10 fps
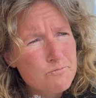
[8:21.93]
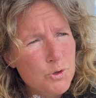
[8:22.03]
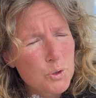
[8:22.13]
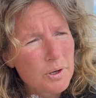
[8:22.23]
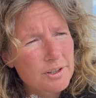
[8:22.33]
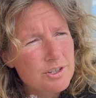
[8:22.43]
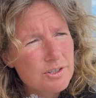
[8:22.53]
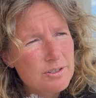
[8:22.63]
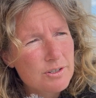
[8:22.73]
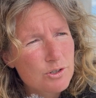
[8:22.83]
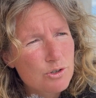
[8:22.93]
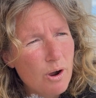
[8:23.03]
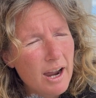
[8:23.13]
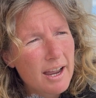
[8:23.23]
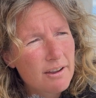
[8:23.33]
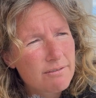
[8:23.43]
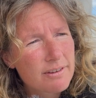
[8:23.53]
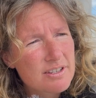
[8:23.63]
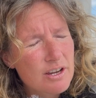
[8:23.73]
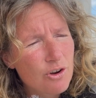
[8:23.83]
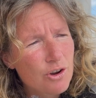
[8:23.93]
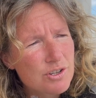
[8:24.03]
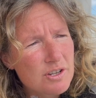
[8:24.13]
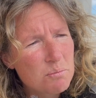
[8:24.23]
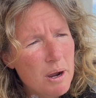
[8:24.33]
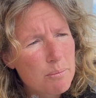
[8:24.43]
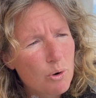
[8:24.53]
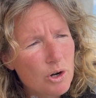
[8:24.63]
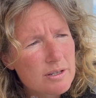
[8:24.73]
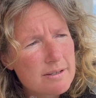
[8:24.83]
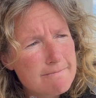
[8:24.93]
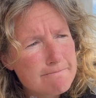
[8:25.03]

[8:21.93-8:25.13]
Who else do I have as heroes in my books?